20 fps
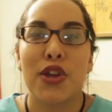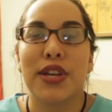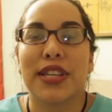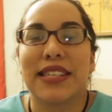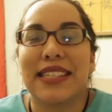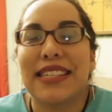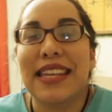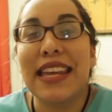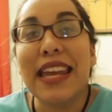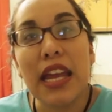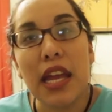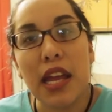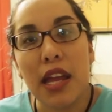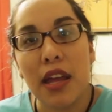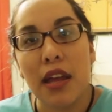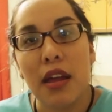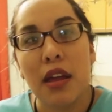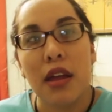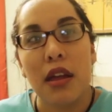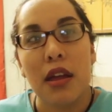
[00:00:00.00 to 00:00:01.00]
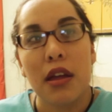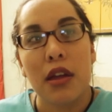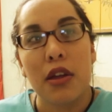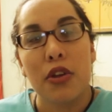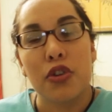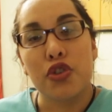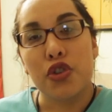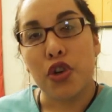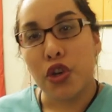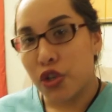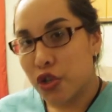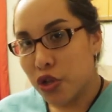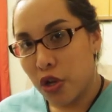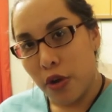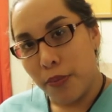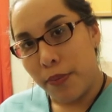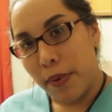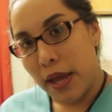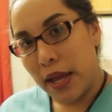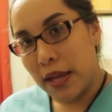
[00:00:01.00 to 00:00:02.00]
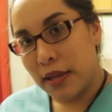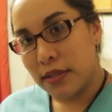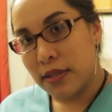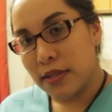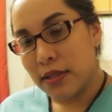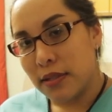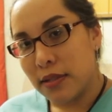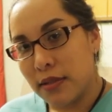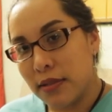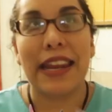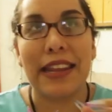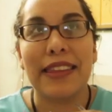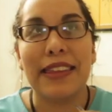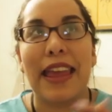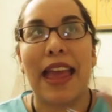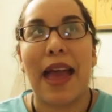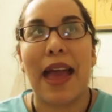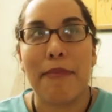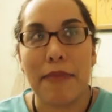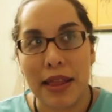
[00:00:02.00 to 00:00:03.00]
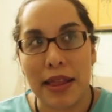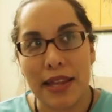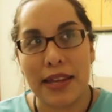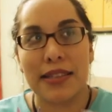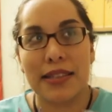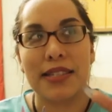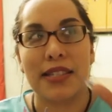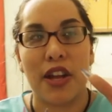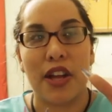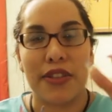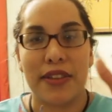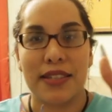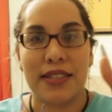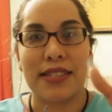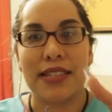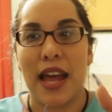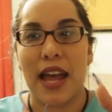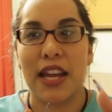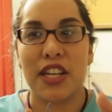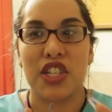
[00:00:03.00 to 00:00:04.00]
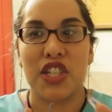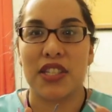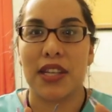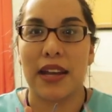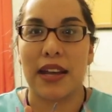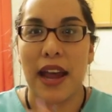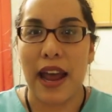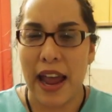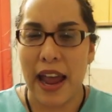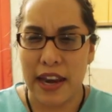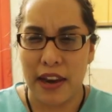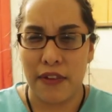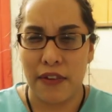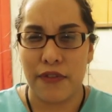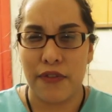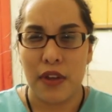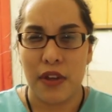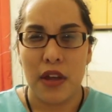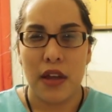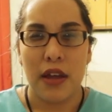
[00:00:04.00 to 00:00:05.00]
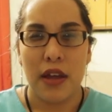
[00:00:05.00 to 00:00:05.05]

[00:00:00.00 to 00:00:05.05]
You see George Lopez in the ambulance on the side just kind of